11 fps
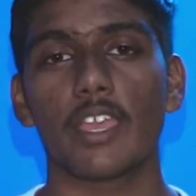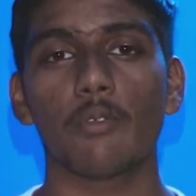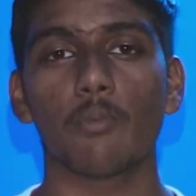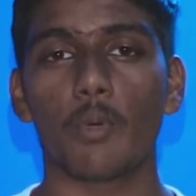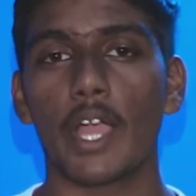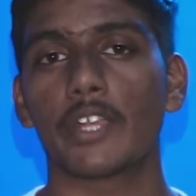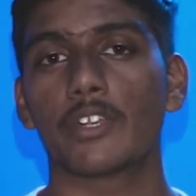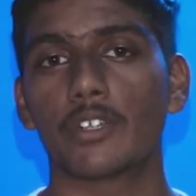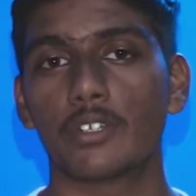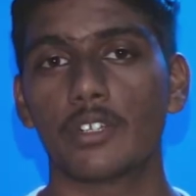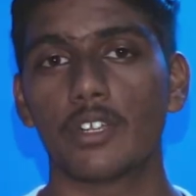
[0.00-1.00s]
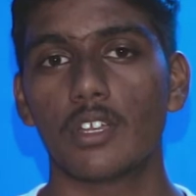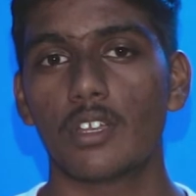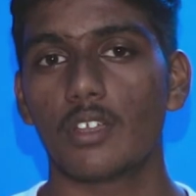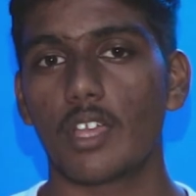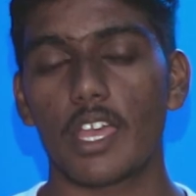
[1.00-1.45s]
a wider
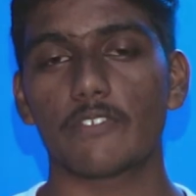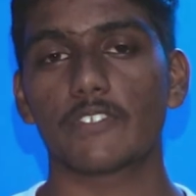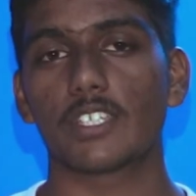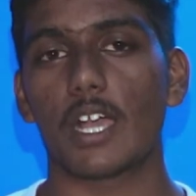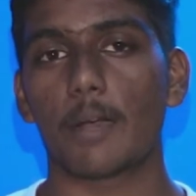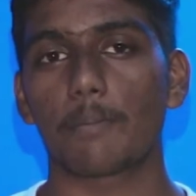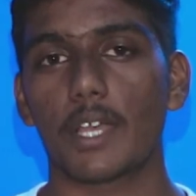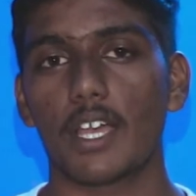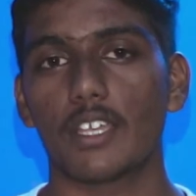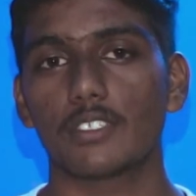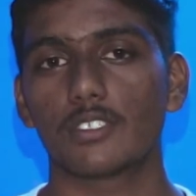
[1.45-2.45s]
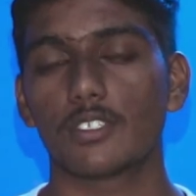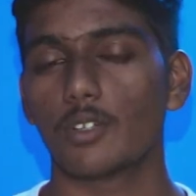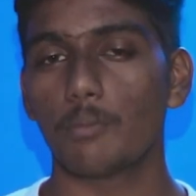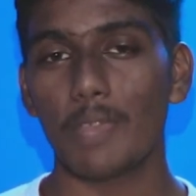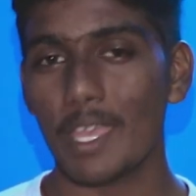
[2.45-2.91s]
f-stop, guys.
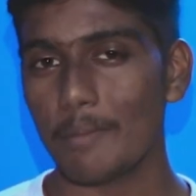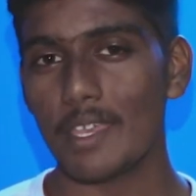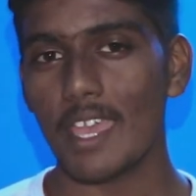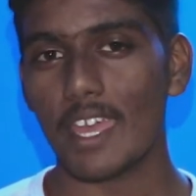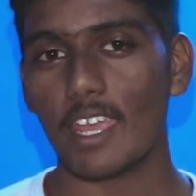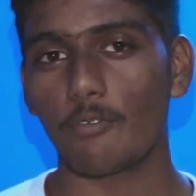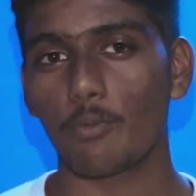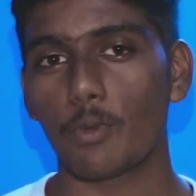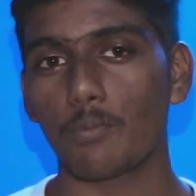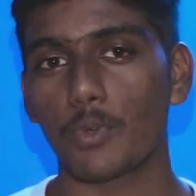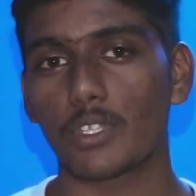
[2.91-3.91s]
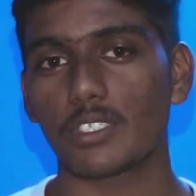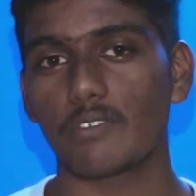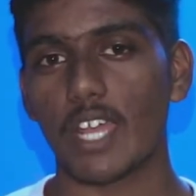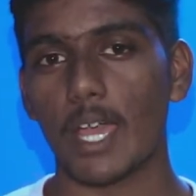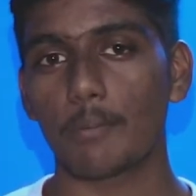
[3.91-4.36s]
So maybe an
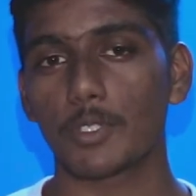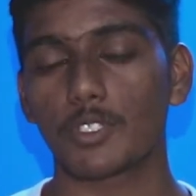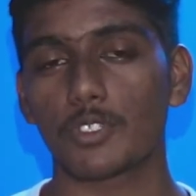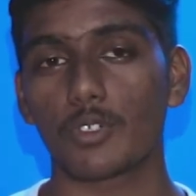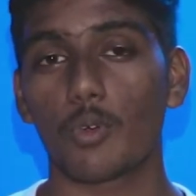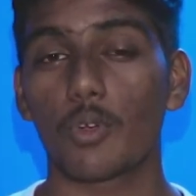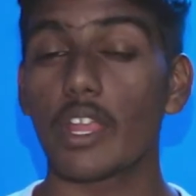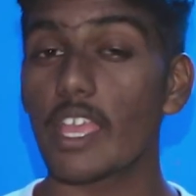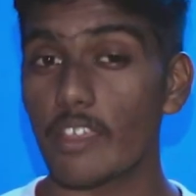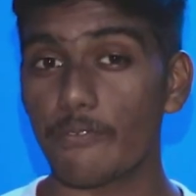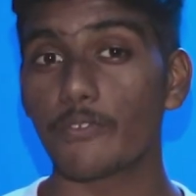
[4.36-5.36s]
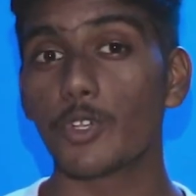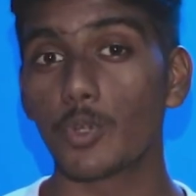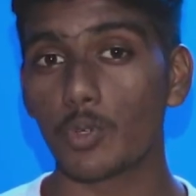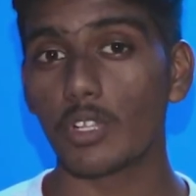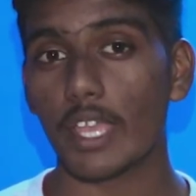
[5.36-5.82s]
f1.7 aperture, or if
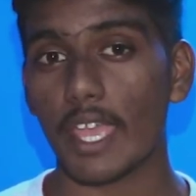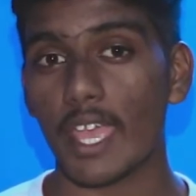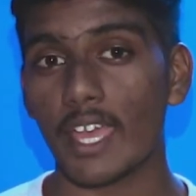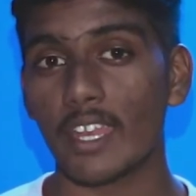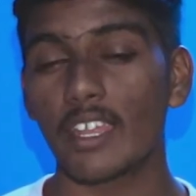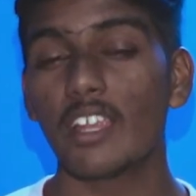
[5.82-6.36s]
Google can